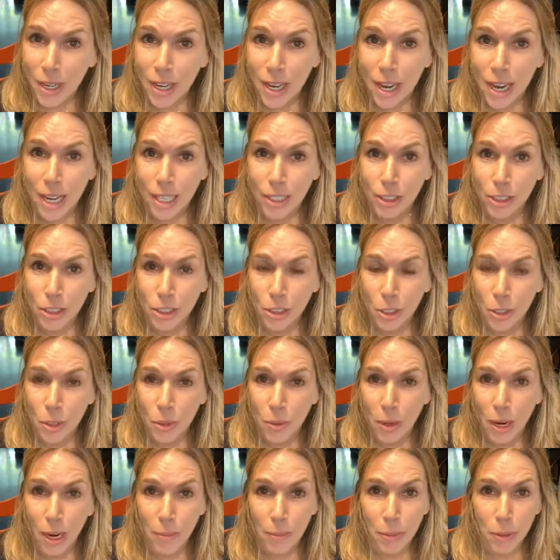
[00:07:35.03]
And
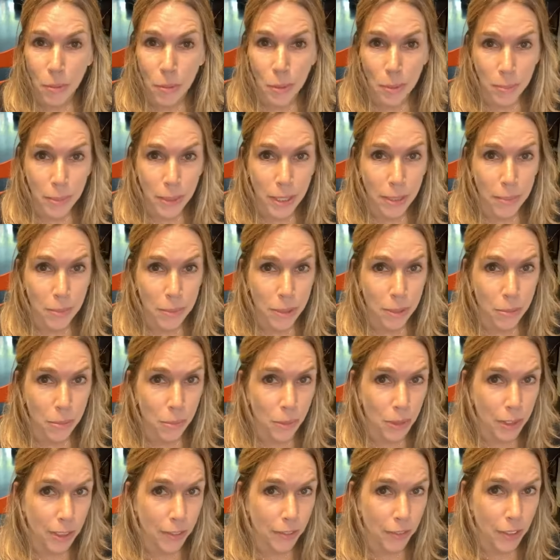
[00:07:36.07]
so I've been whipping up some
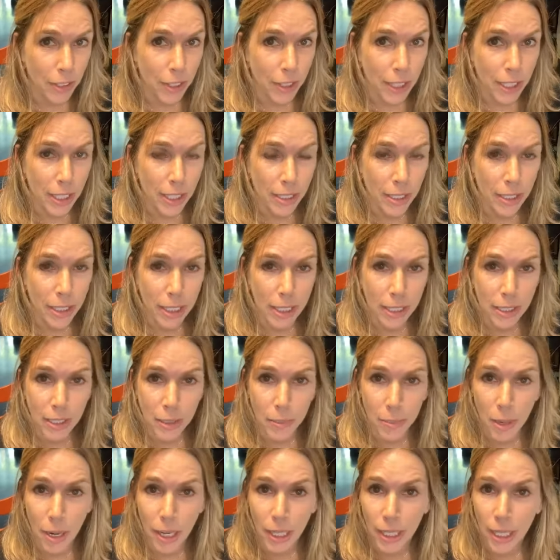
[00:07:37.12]
really fun things on the
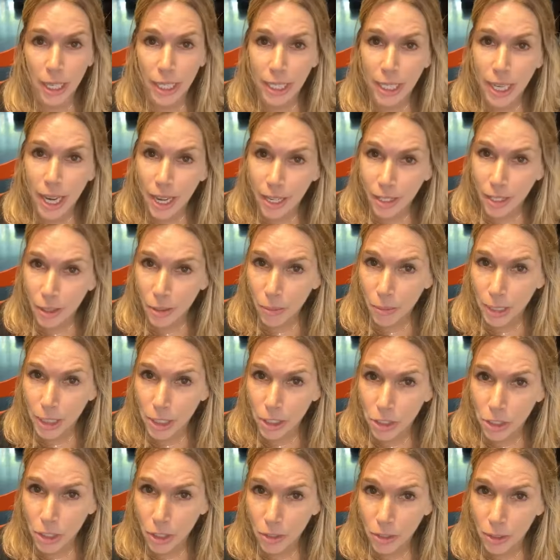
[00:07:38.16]
Instapot, and I cannot wait
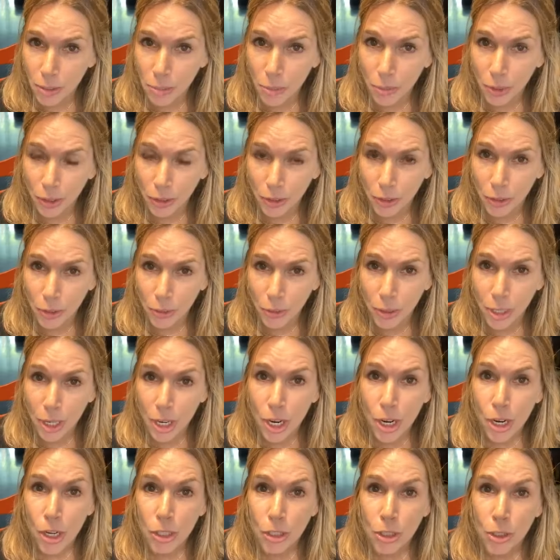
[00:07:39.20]
to share them with you.
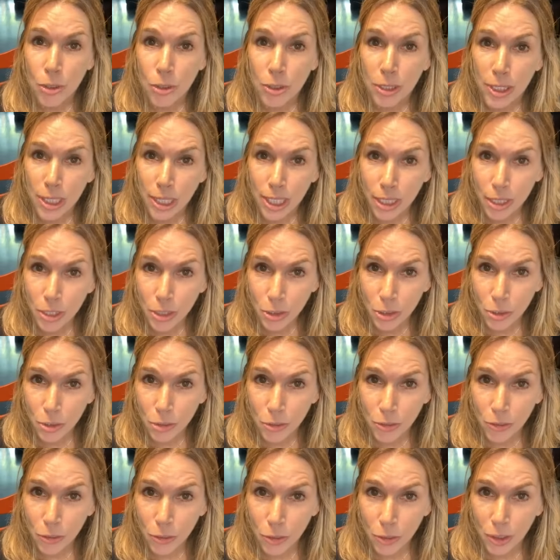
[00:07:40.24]
So stay
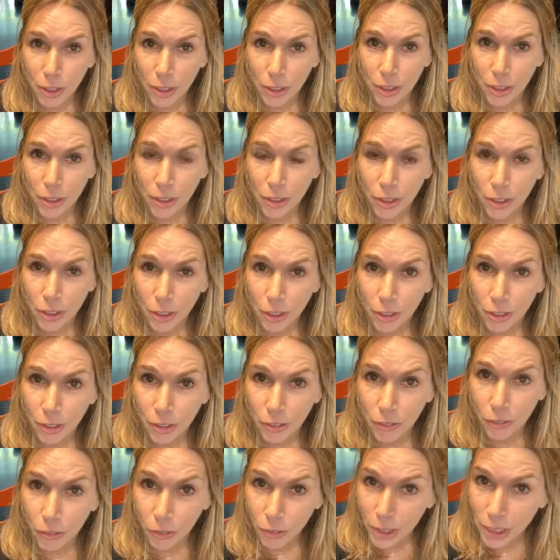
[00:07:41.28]
tuned for the
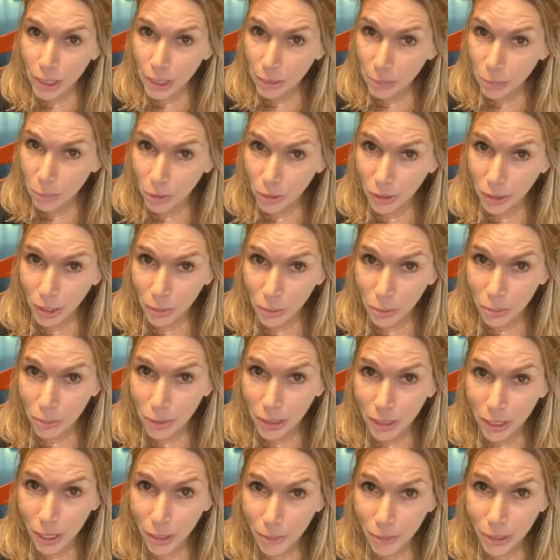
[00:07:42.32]
free ebook that will be
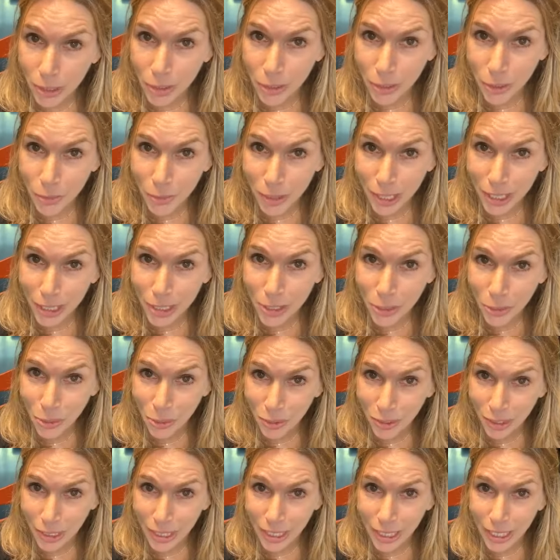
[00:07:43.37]
coming your way
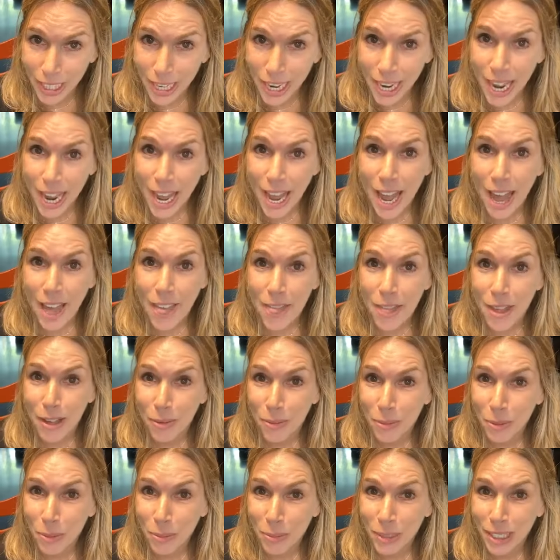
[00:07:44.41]
shortly. And
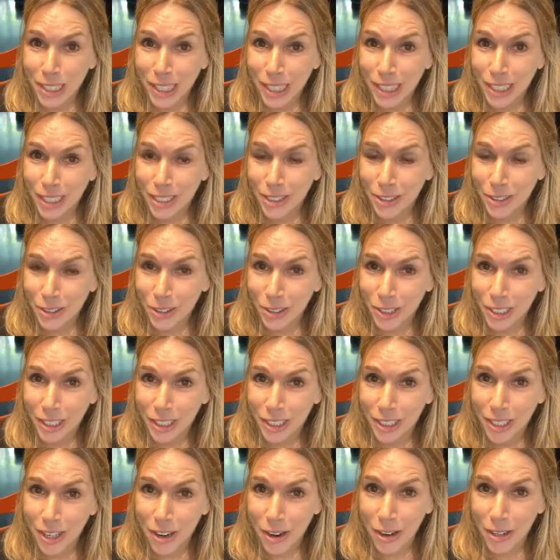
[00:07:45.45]
then we'll be getting
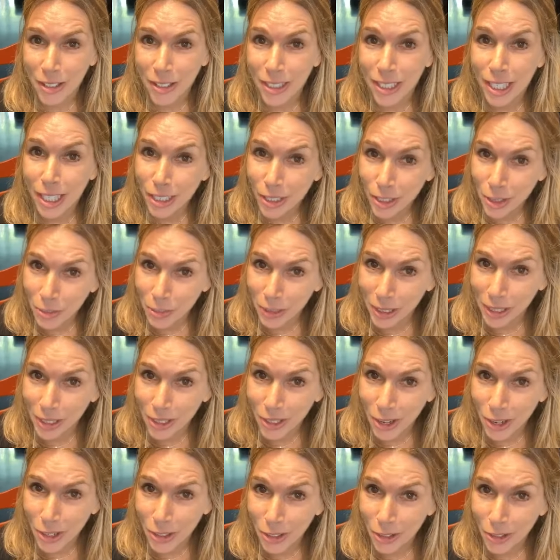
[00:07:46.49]
started next week
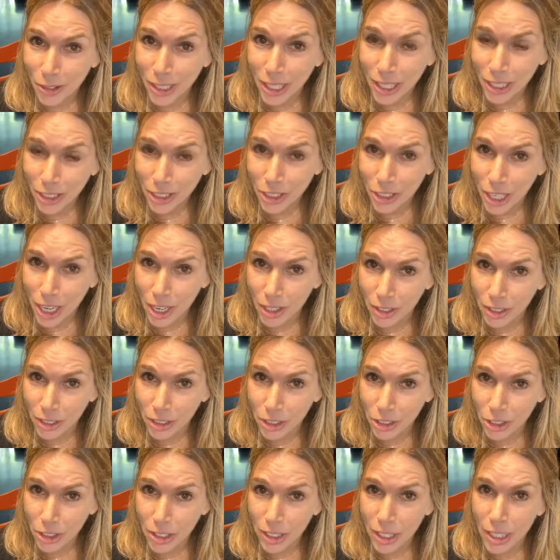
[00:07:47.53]
on our next
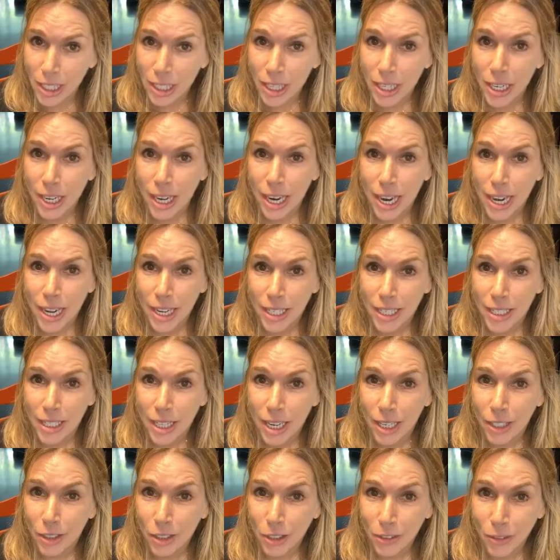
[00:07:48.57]
challenge. And
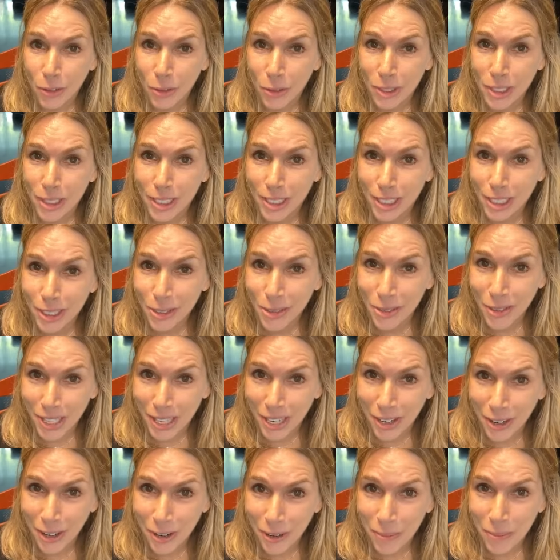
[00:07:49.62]
I look forward to seeing you
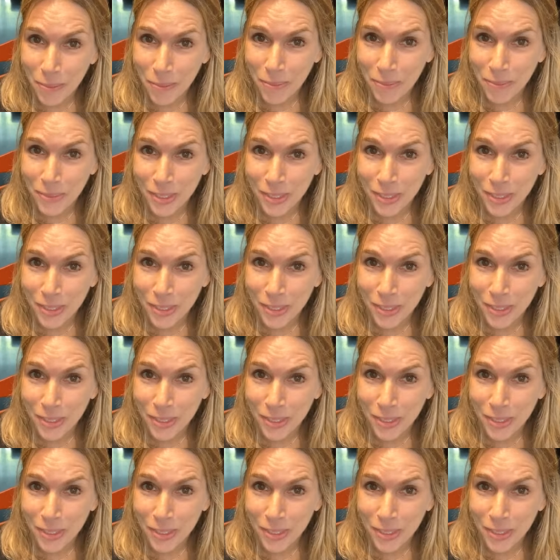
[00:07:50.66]
there,